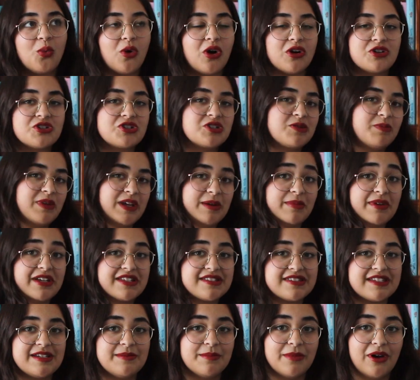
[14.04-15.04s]
watched
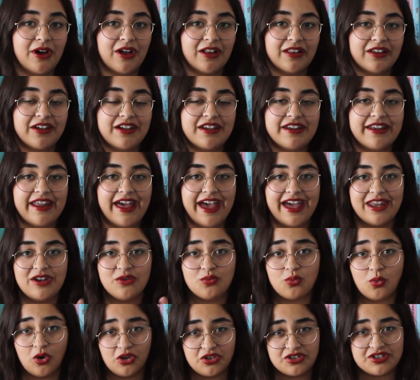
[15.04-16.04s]
BBC Merlin
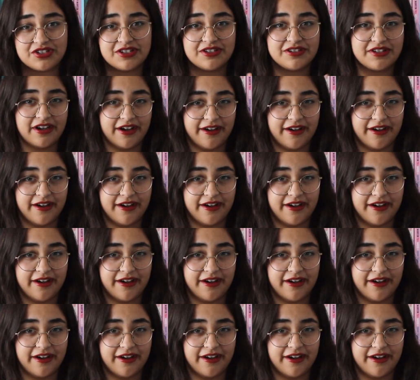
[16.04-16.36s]
and wanted